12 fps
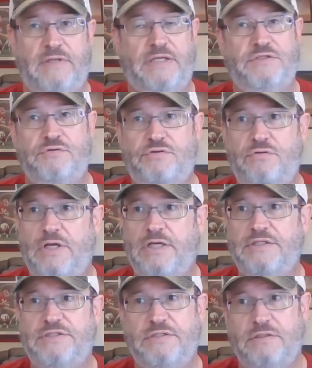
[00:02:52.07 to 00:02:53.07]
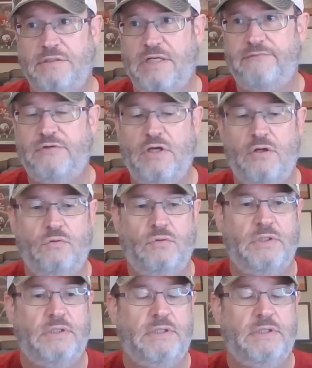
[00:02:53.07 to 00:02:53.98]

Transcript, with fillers: that you trust, never know,